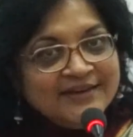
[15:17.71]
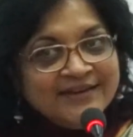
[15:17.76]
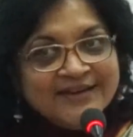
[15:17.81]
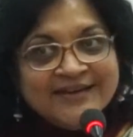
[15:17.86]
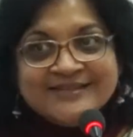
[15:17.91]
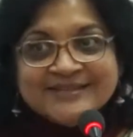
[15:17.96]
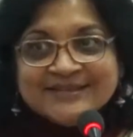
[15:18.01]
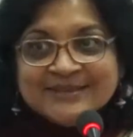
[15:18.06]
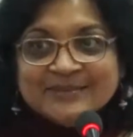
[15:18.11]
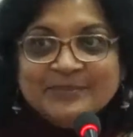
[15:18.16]

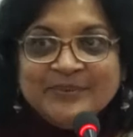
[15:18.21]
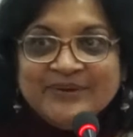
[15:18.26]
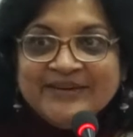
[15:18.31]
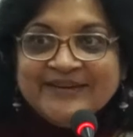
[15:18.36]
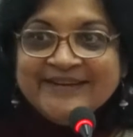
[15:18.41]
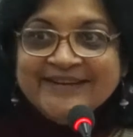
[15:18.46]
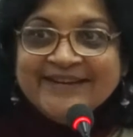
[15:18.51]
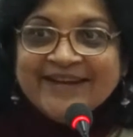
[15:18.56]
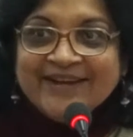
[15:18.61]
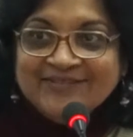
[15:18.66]
It's
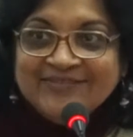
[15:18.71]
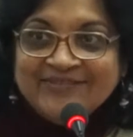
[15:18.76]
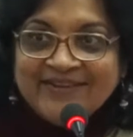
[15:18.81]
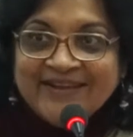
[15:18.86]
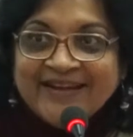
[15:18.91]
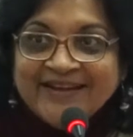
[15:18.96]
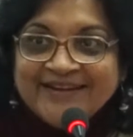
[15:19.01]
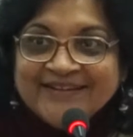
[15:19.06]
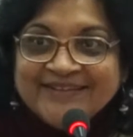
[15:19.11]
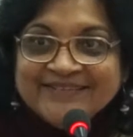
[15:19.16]
completely
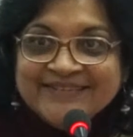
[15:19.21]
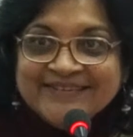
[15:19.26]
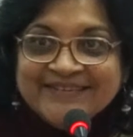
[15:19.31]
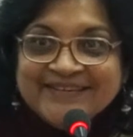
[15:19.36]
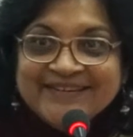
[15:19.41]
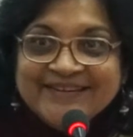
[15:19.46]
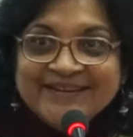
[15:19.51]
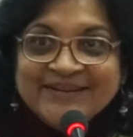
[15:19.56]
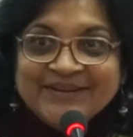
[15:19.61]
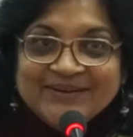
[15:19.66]
unfair.
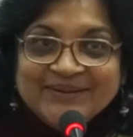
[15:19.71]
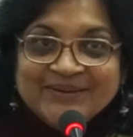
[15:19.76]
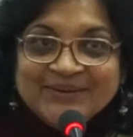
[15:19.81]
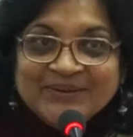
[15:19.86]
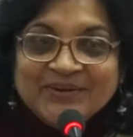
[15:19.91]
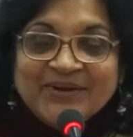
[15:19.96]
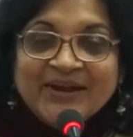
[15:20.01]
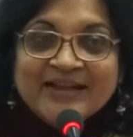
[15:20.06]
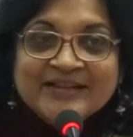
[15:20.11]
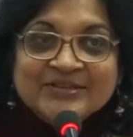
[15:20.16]

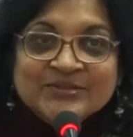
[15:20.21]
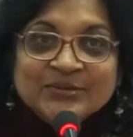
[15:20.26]
Right?